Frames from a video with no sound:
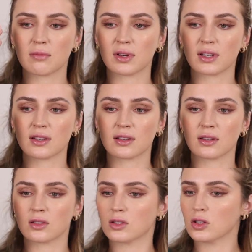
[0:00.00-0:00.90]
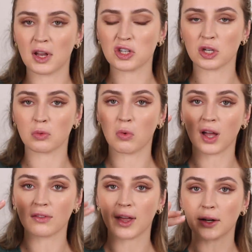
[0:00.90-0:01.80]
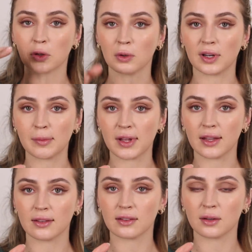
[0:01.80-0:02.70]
but doesn't mention what that cream is.